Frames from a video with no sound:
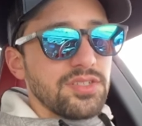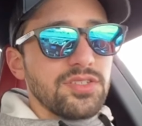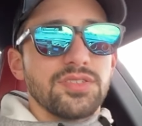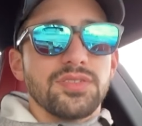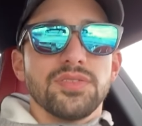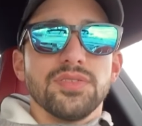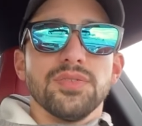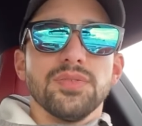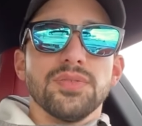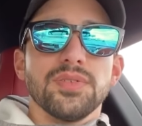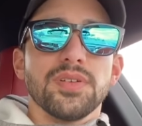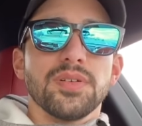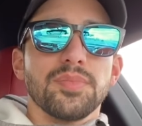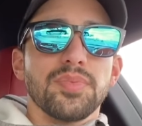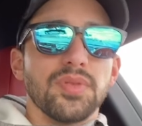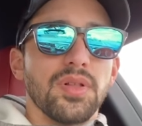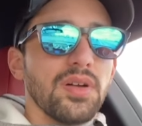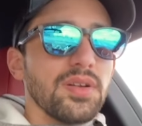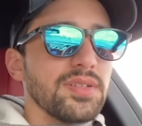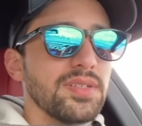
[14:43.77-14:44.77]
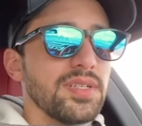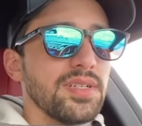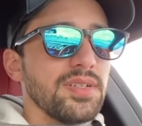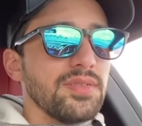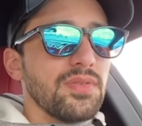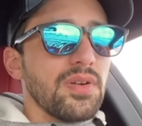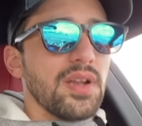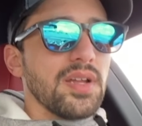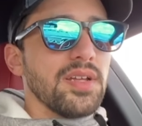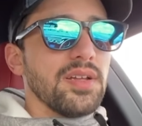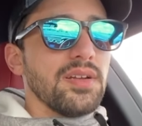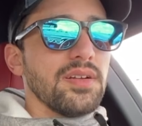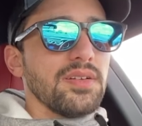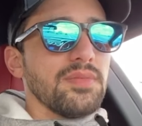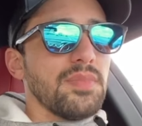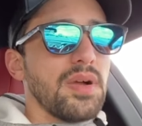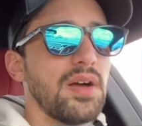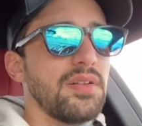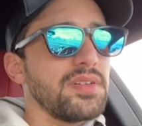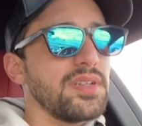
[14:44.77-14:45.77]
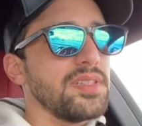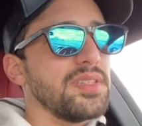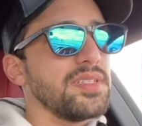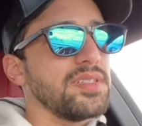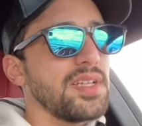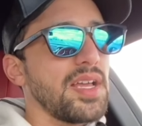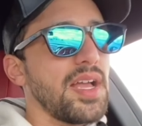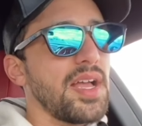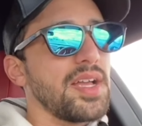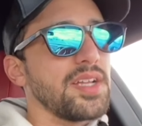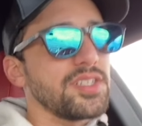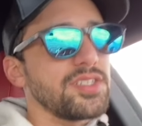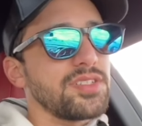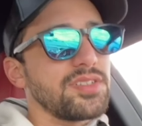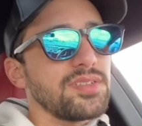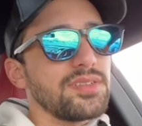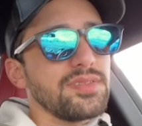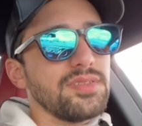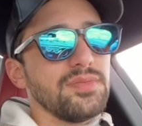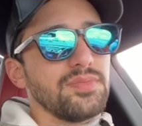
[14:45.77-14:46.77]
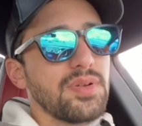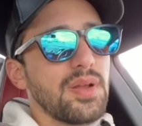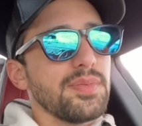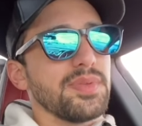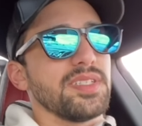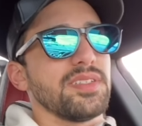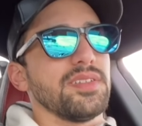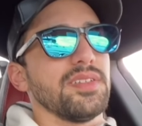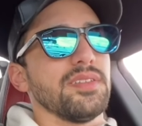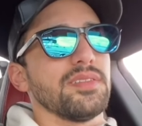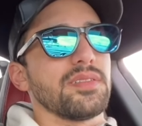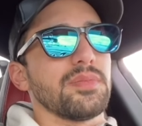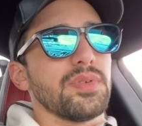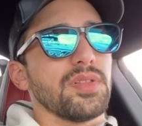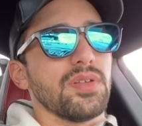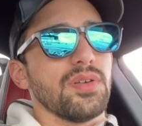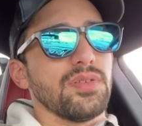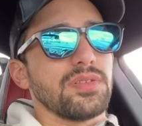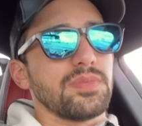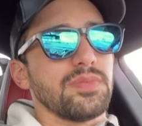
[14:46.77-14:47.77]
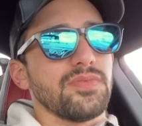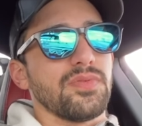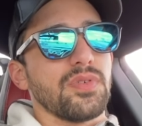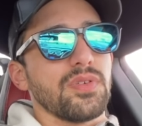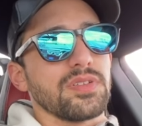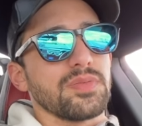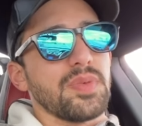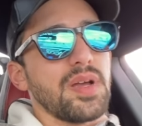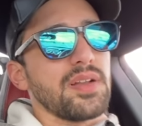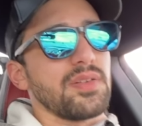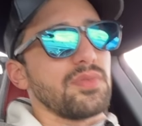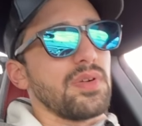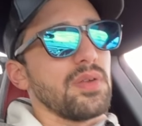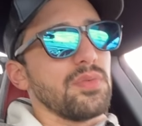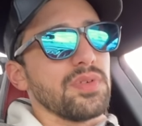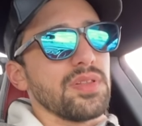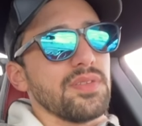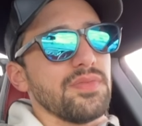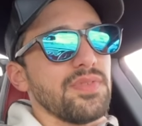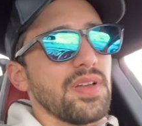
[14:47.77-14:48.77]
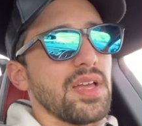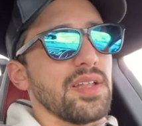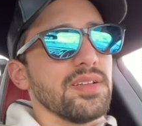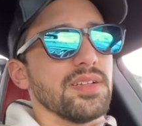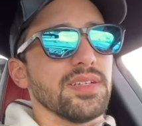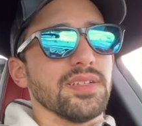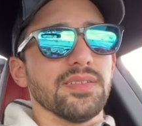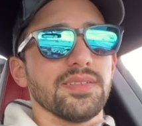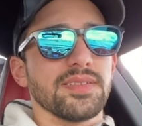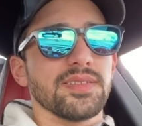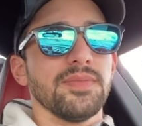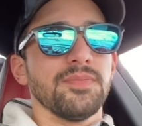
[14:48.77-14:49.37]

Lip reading: tuner plugged in right here, mounted in the dash. You've probably seen some of those before. It's mounted right where the vent is.